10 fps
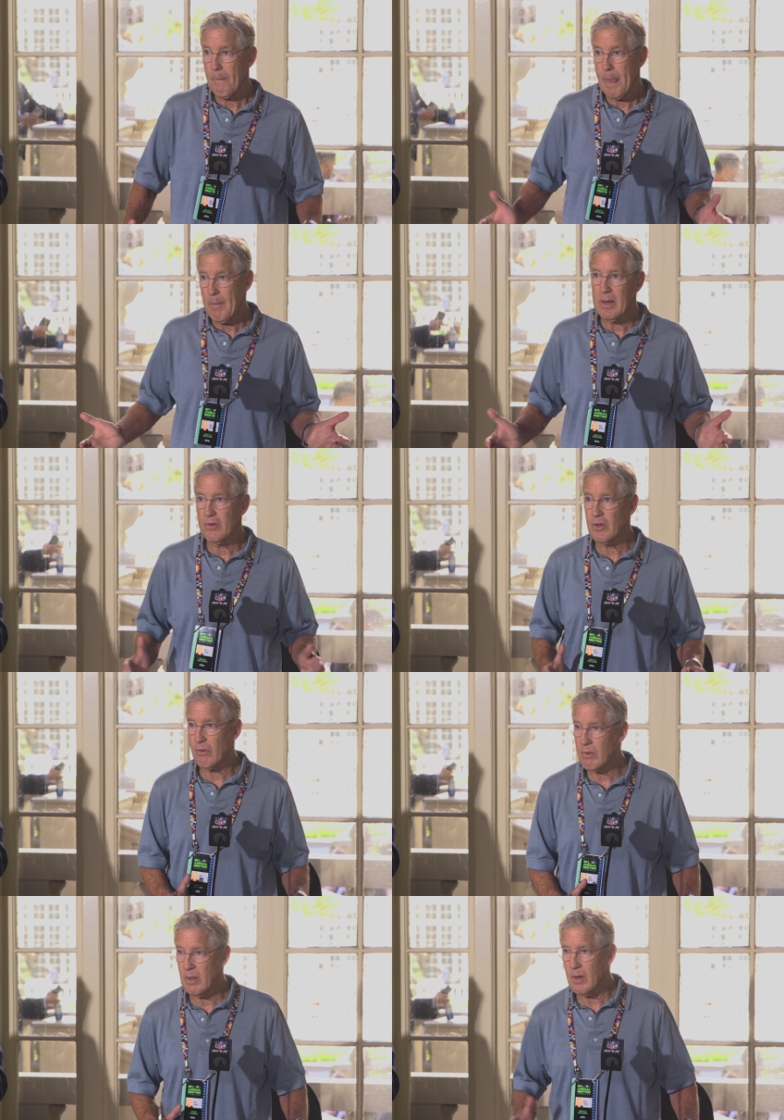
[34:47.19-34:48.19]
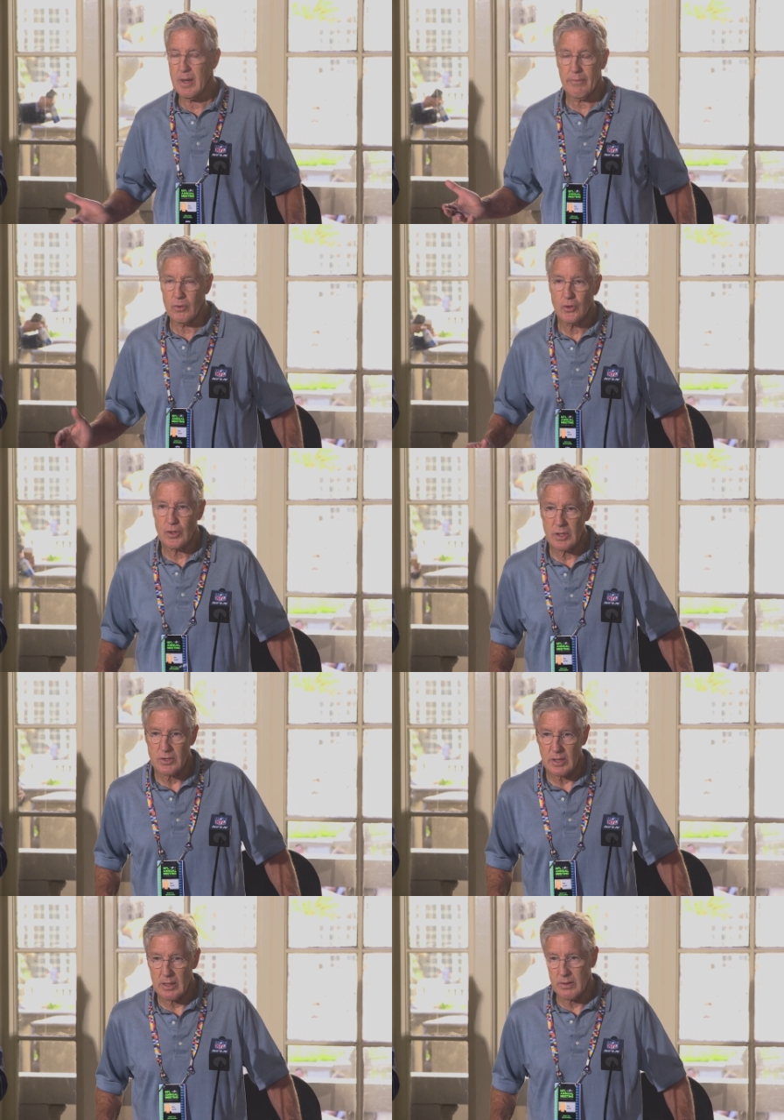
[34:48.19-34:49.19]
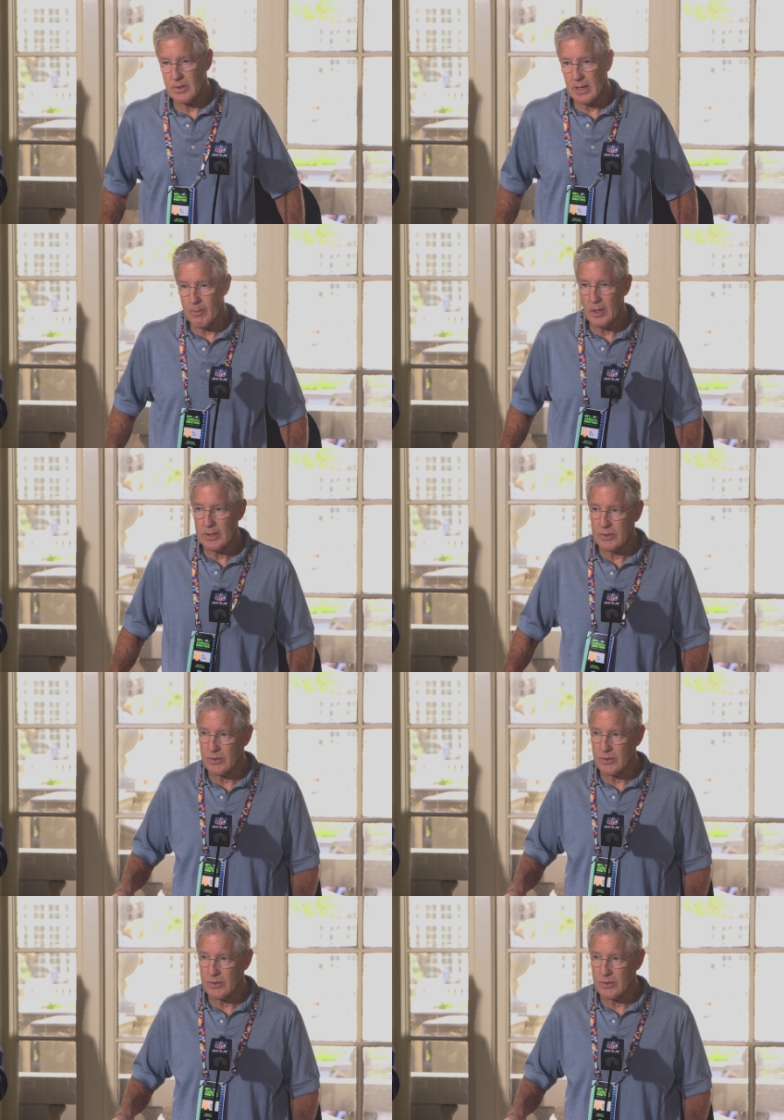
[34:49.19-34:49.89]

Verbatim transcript: I mean, it's just an evolution that's, uh, taking place.